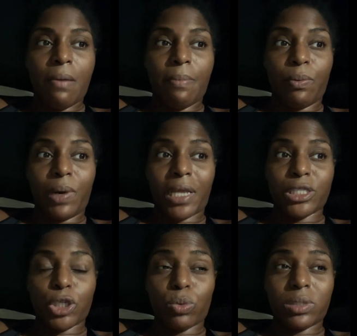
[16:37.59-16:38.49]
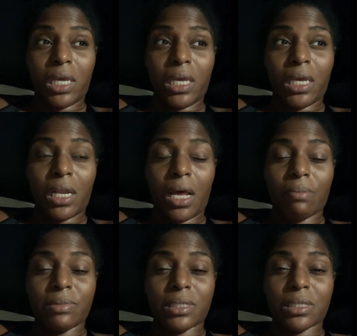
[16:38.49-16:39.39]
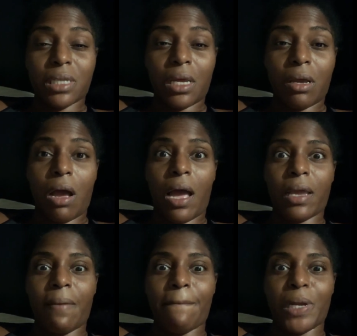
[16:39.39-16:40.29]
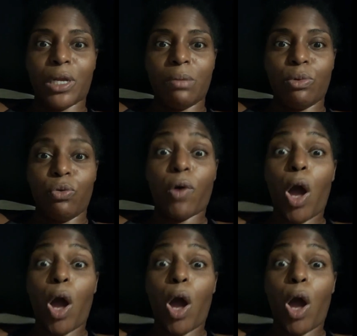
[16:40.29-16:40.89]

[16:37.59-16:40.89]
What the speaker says: But when I don't take it, I'm just like, I can barely move.